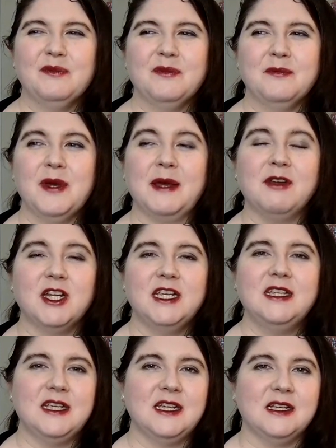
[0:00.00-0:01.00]
But I'm going
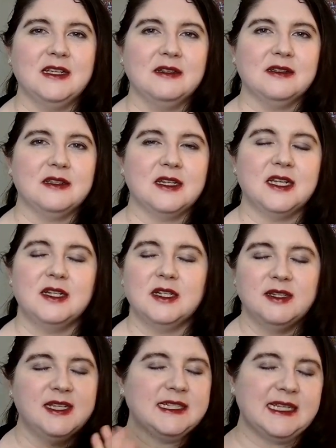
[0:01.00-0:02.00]
to use, I don't know
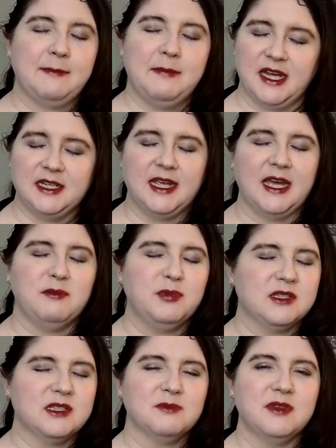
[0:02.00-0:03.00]
the exact pattern yet, but
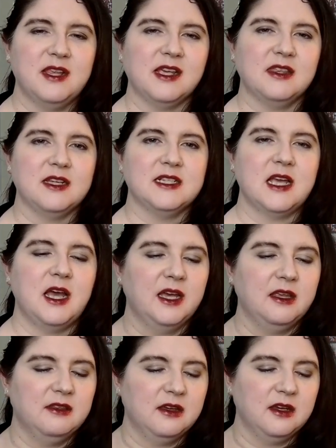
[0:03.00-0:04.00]
something that is
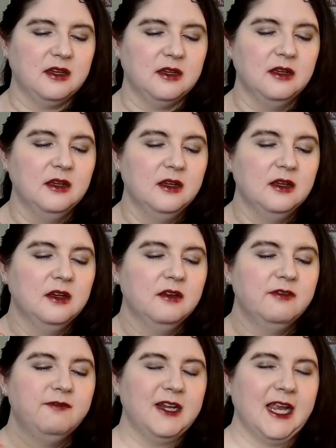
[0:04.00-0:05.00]
either
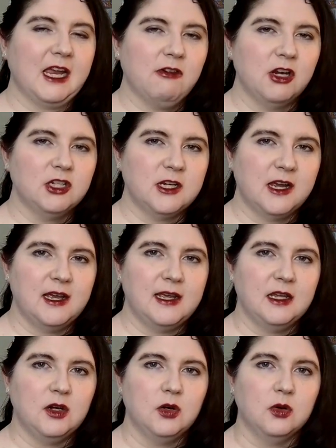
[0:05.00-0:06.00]
filet
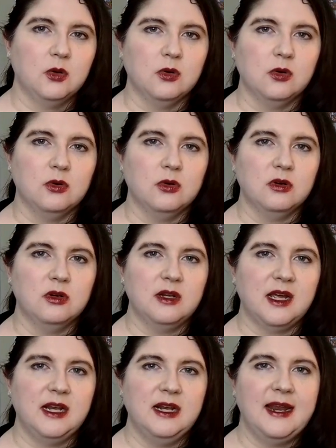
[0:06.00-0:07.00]
crochet or
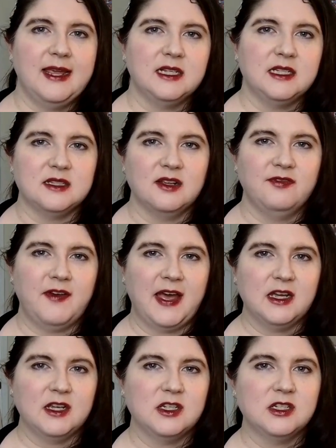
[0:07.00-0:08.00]
like lace
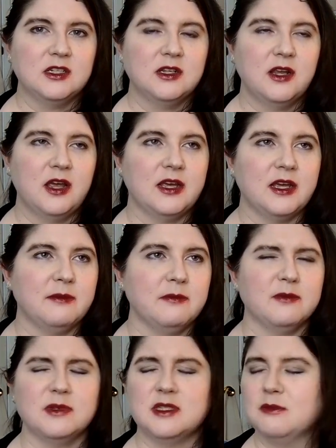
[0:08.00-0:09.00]
effect,
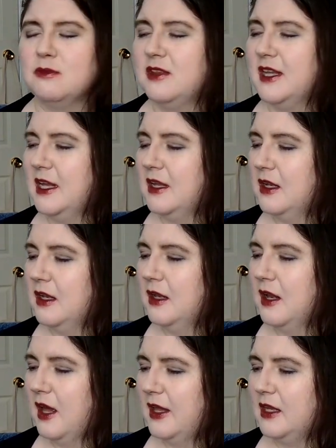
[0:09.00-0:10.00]
something
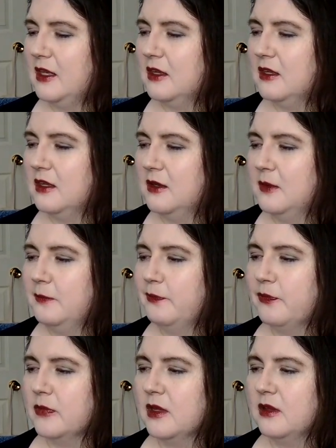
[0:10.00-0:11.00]
like
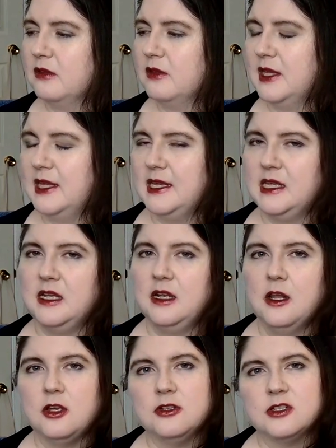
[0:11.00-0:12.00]
the
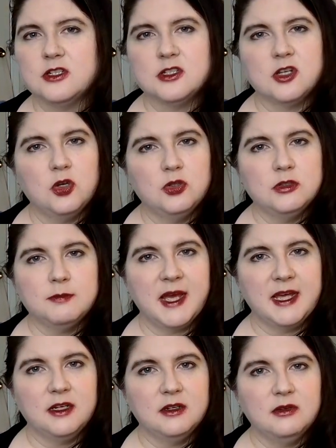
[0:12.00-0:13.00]
Lost Souls
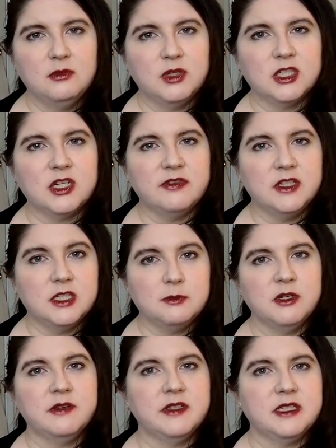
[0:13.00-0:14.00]
pattern, which I've used
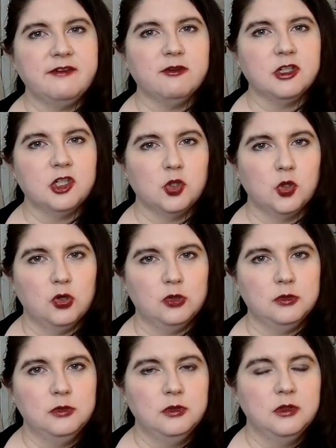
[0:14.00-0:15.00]
previously for a shawl.